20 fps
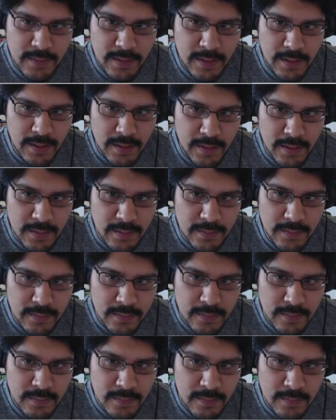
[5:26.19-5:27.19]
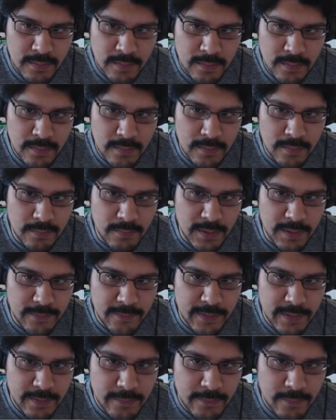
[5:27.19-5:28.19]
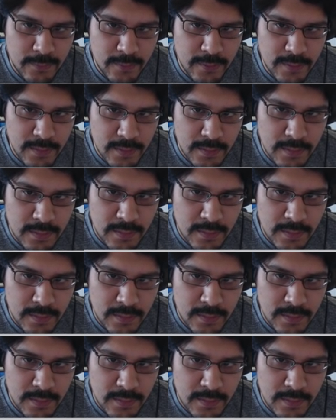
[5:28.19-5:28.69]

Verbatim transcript: and modify it even more.